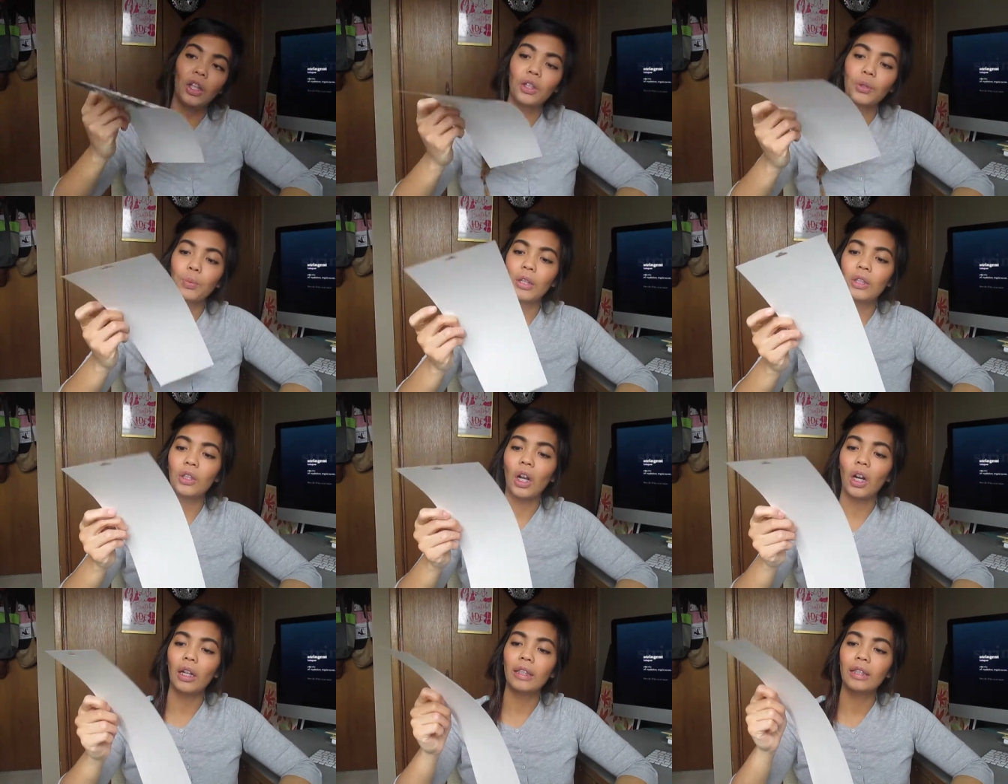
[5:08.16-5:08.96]
these ones
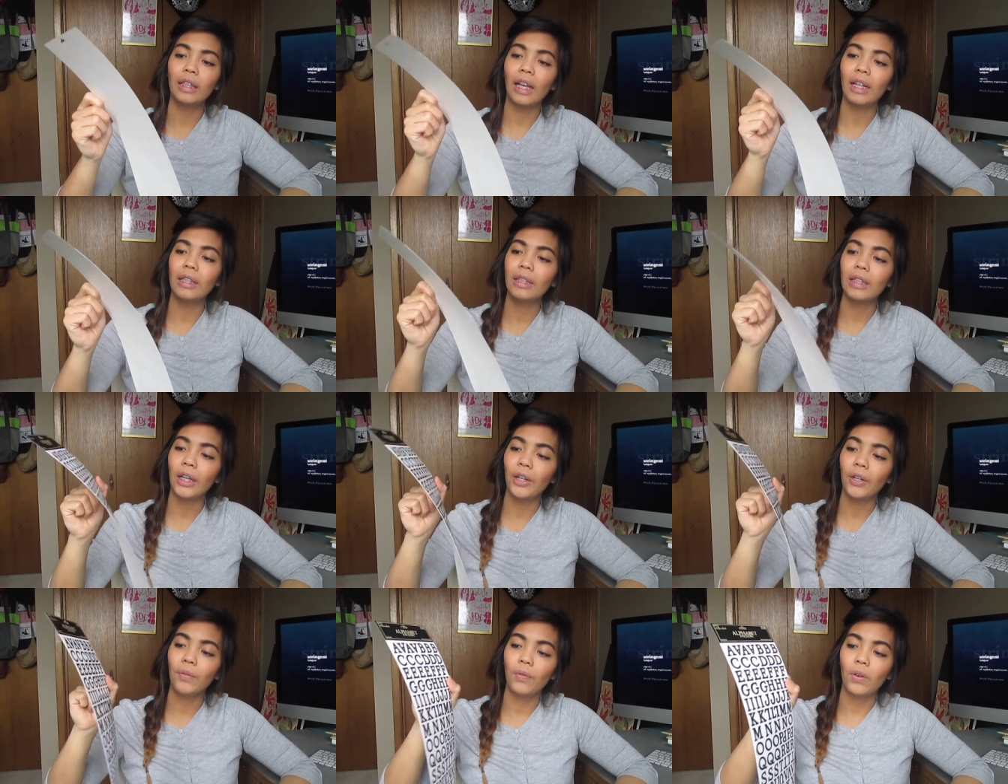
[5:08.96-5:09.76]
are sans
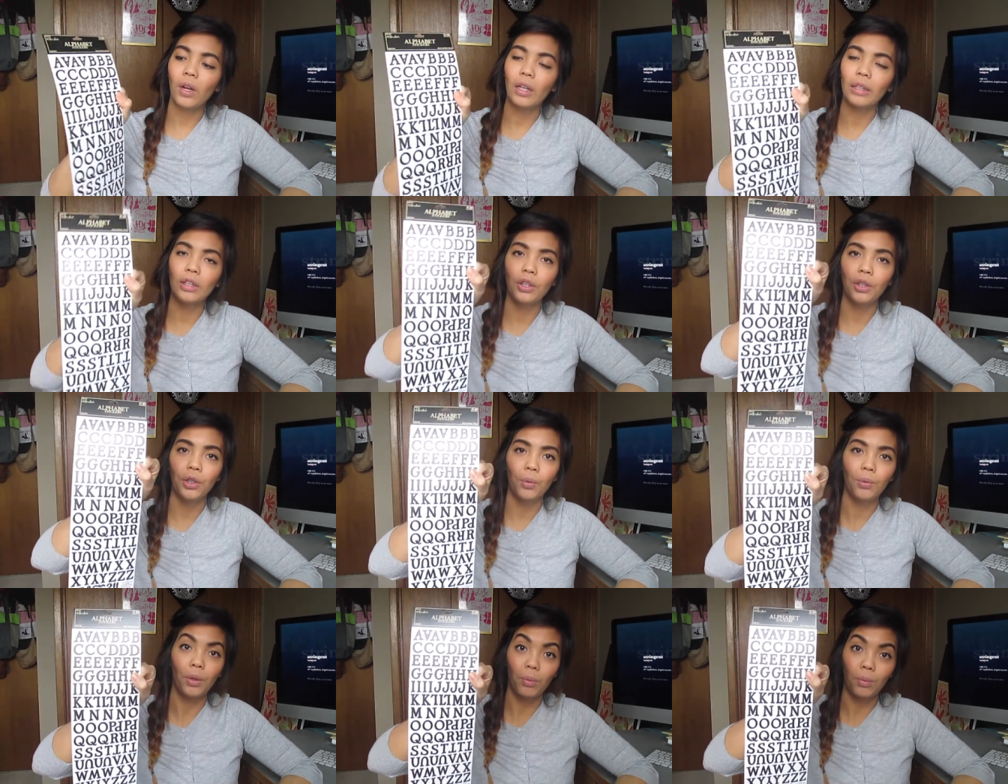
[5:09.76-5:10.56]
serif fonts. You
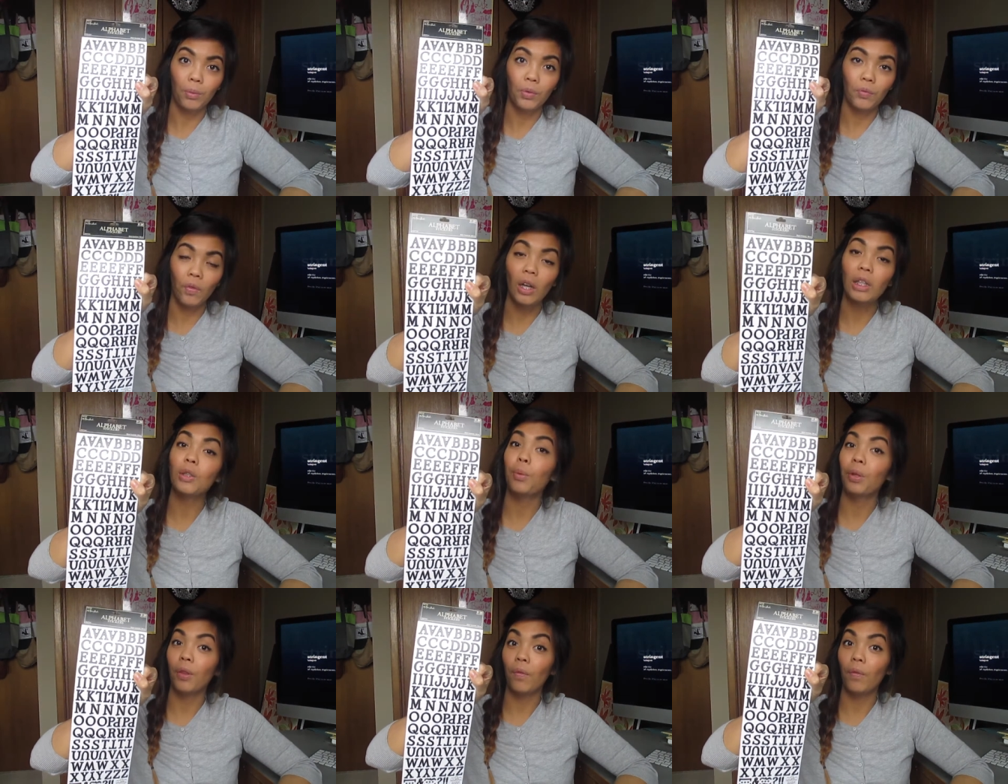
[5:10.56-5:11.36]
know the
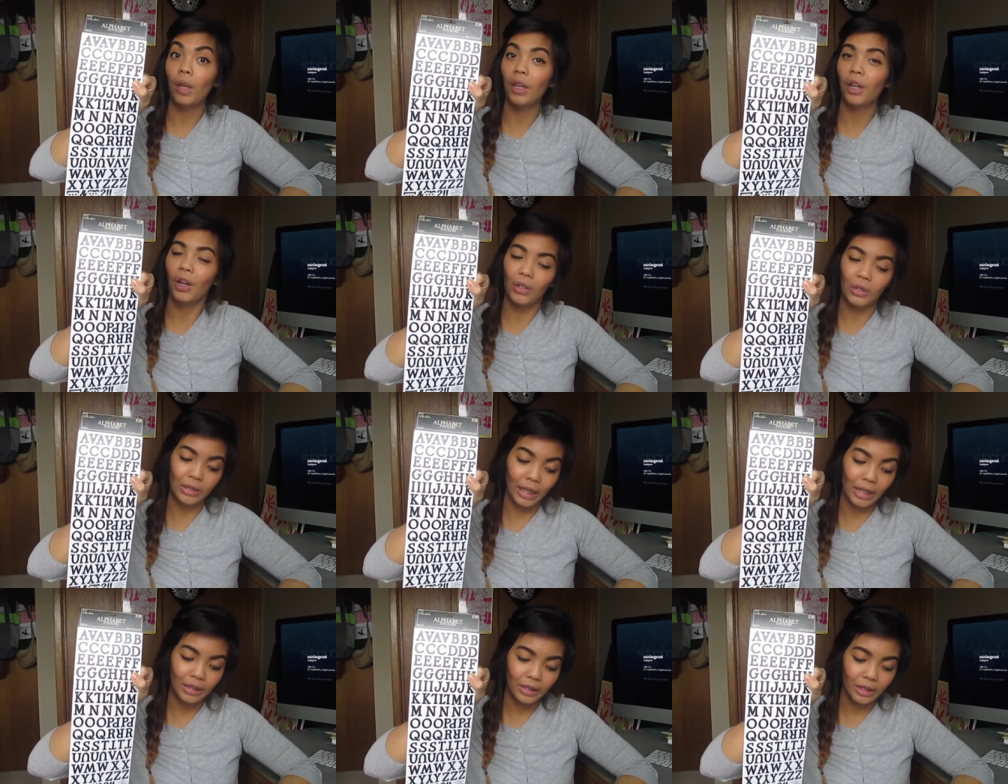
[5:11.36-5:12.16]
fonts with the feet are
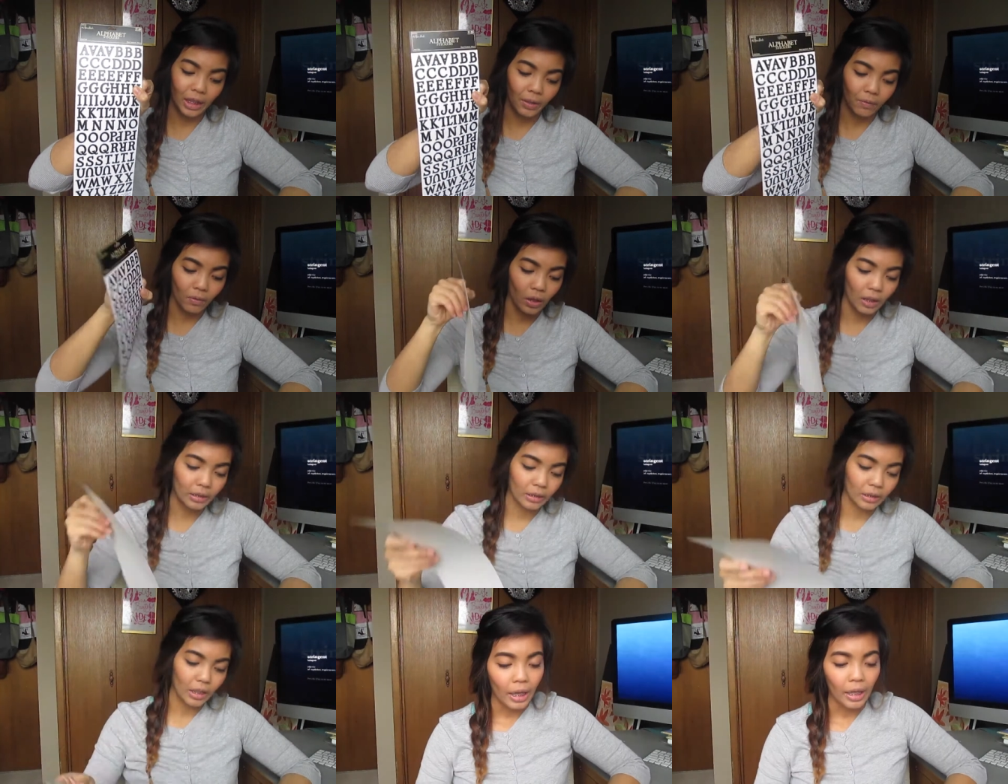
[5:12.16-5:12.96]
sans serif
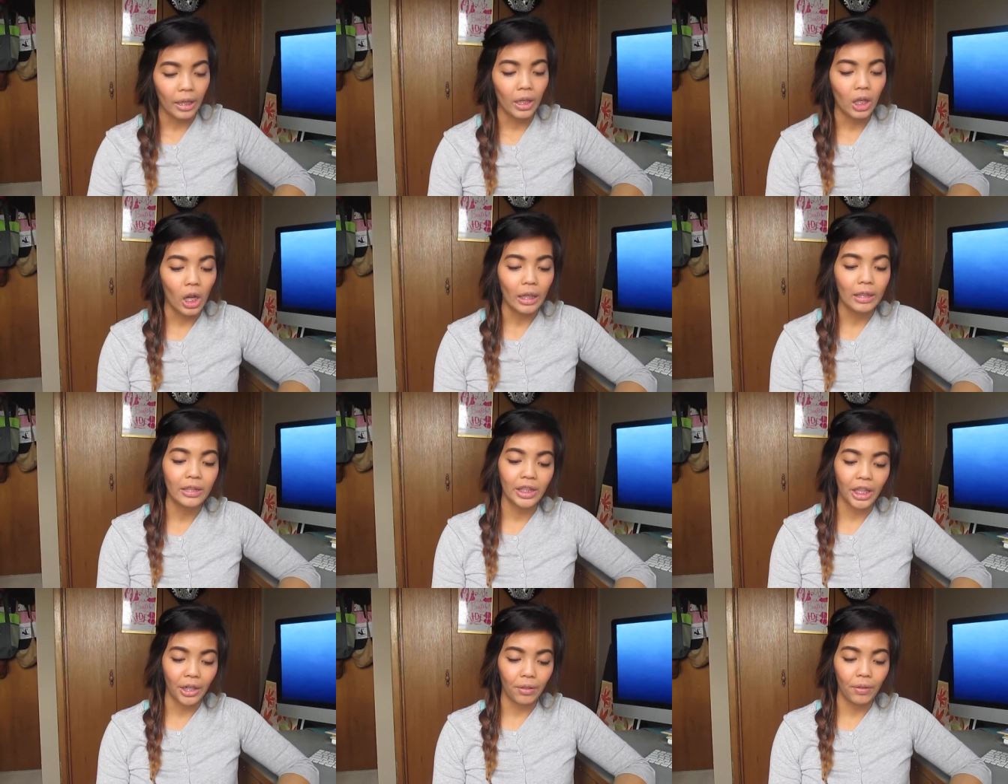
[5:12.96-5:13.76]
fonts. And I got
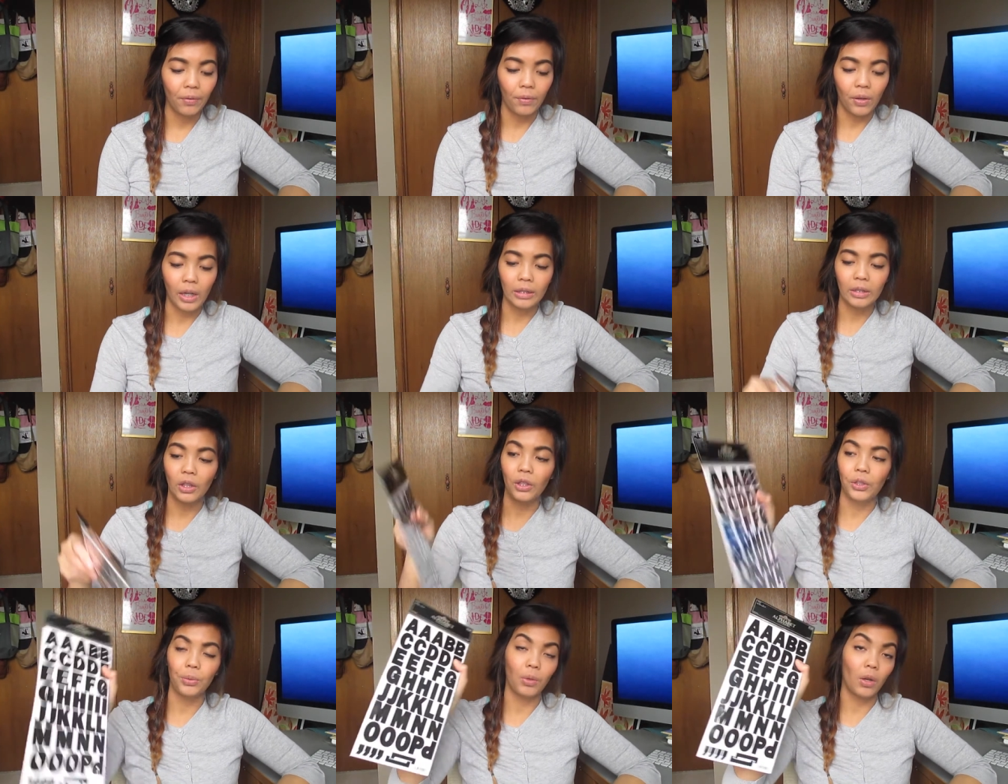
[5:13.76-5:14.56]
serif fonts
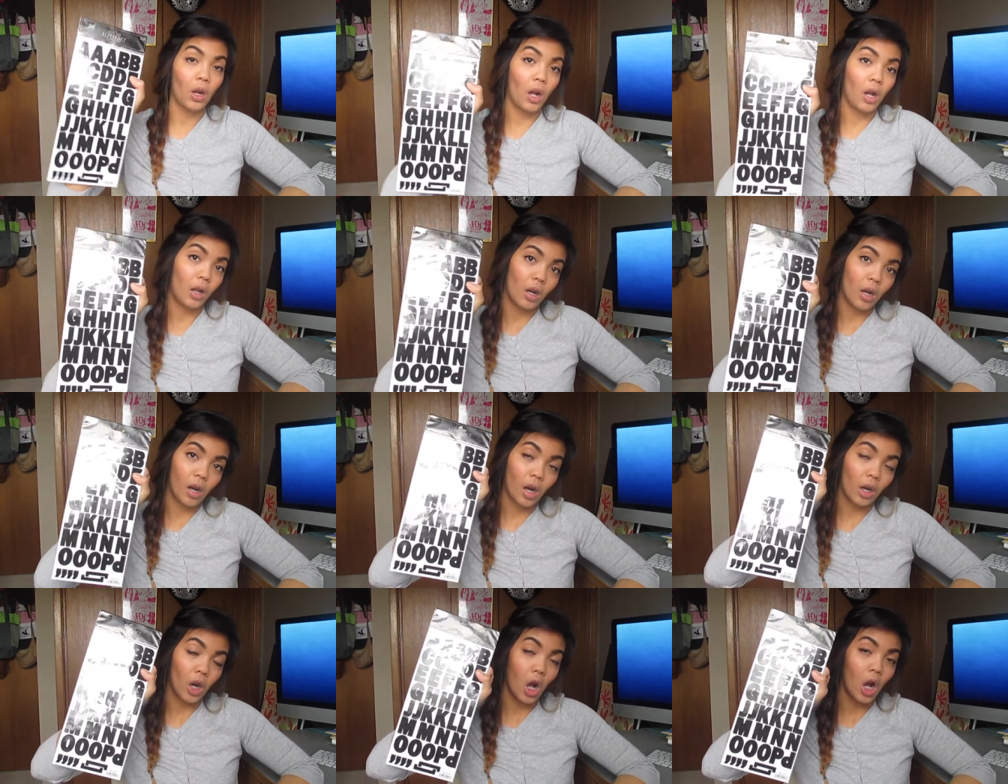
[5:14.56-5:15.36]
and these were all
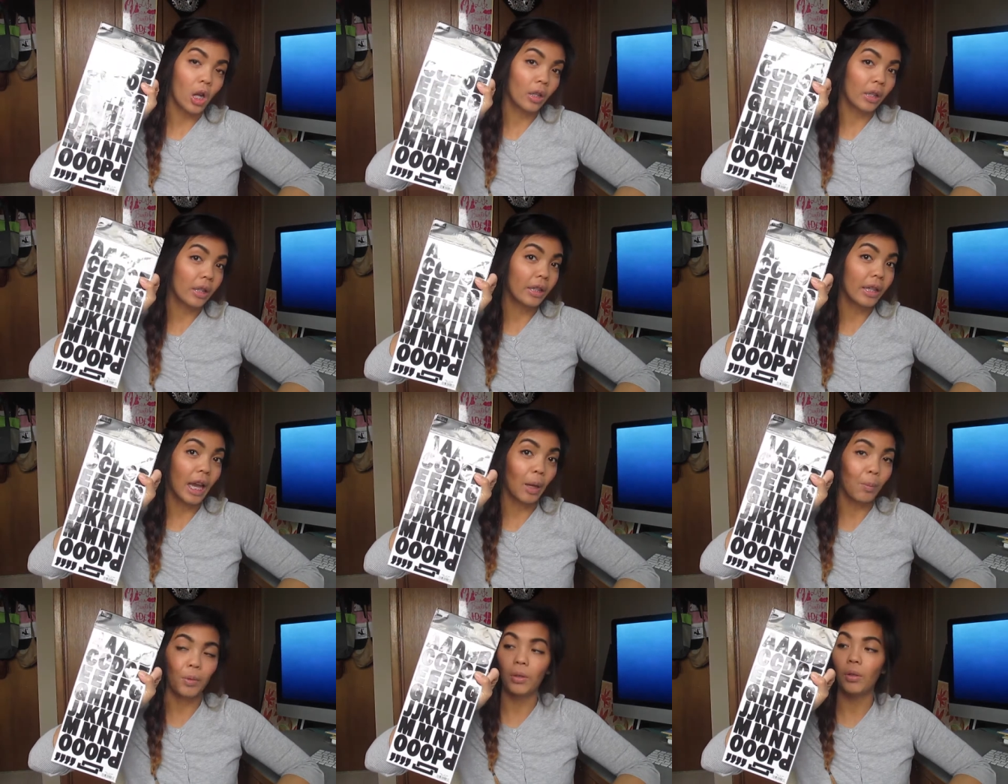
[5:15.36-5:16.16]
are all in
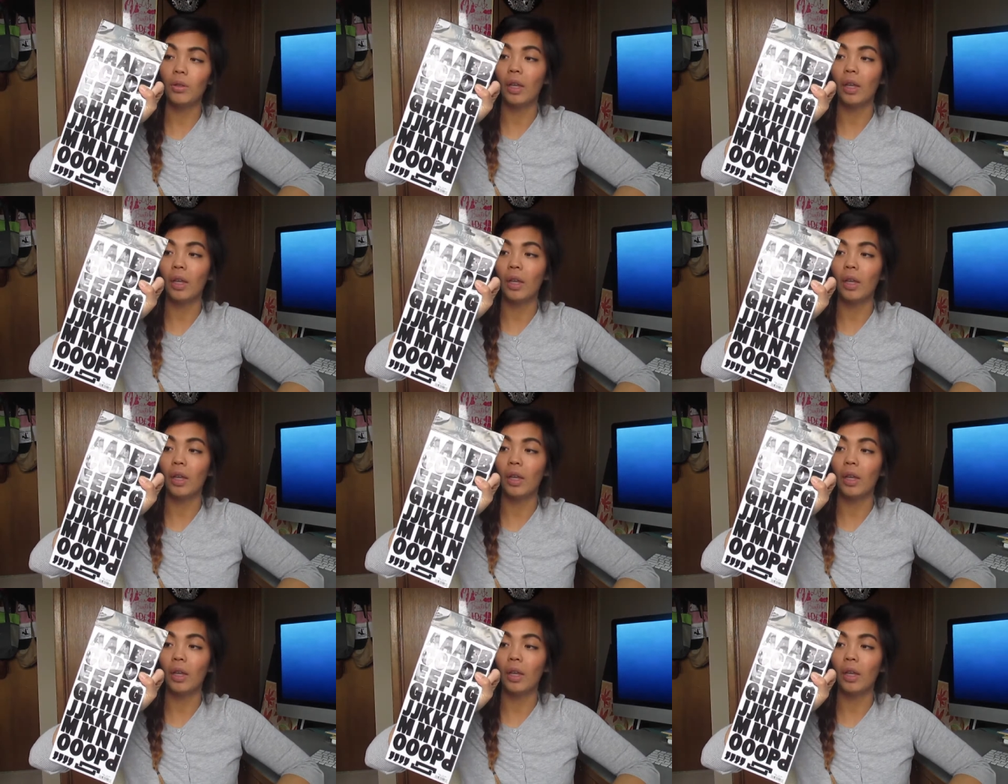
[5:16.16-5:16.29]
capital